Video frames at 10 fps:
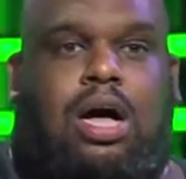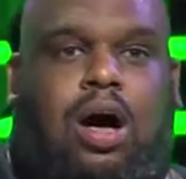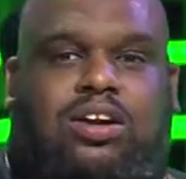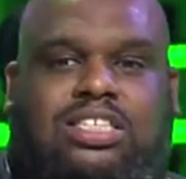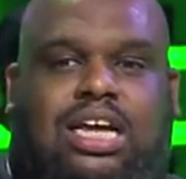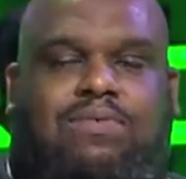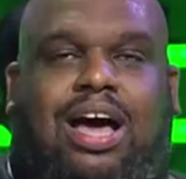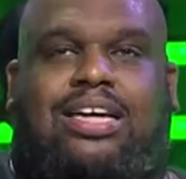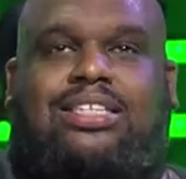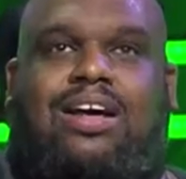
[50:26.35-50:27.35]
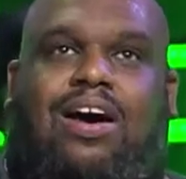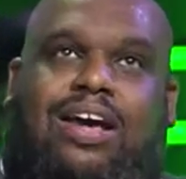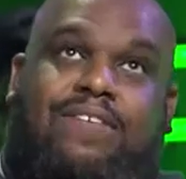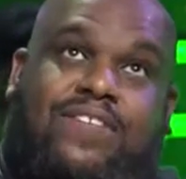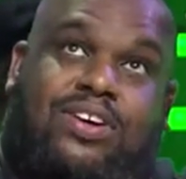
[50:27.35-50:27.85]
All of a sudden, while he's
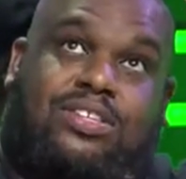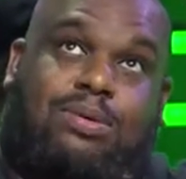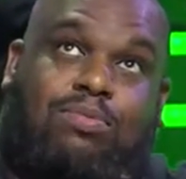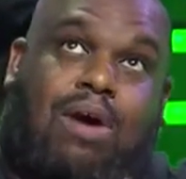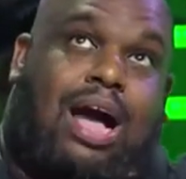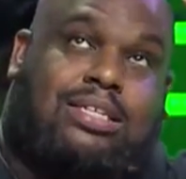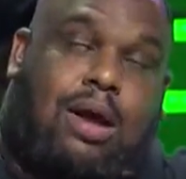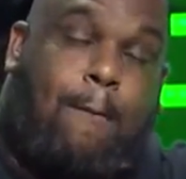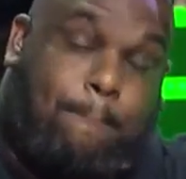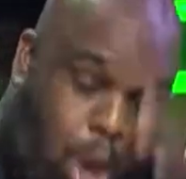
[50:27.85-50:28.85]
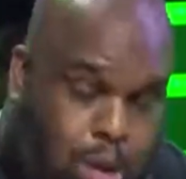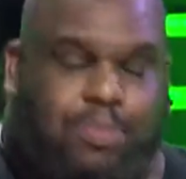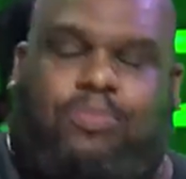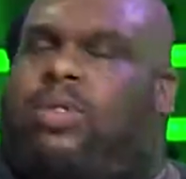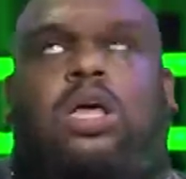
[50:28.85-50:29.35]
talking, he feels some rocks go bloop.
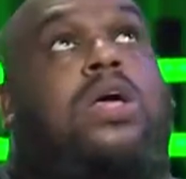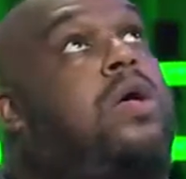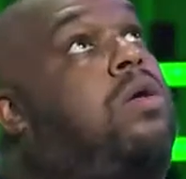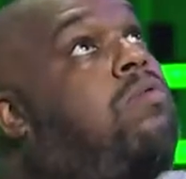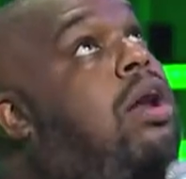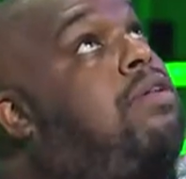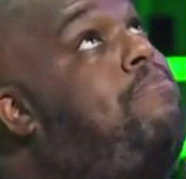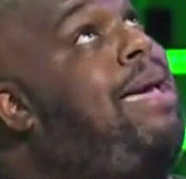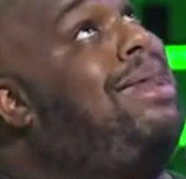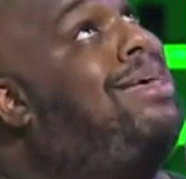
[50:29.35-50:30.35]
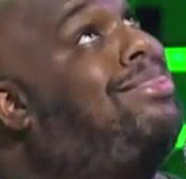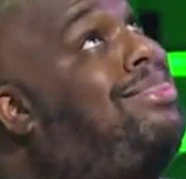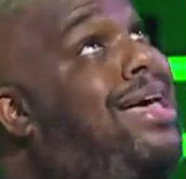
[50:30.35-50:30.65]
What meaneth